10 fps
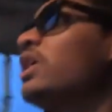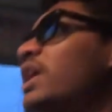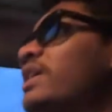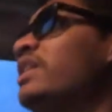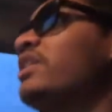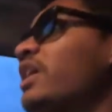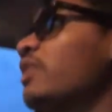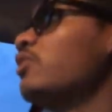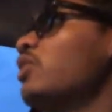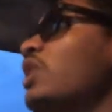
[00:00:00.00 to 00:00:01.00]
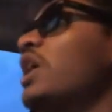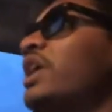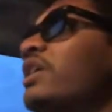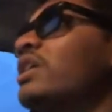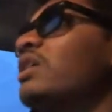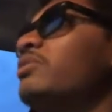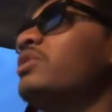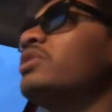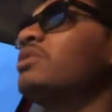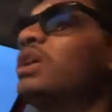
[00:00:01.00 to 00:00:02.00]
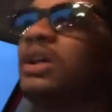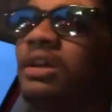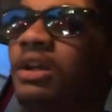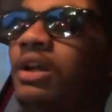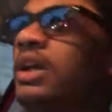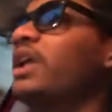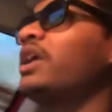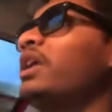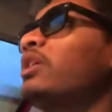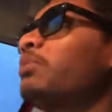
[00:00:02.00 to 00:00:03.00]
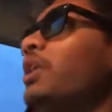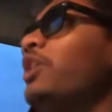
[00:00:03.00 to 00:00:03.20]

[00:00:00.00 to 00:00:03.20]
at least I can go 100 kilometers an hour and I can explain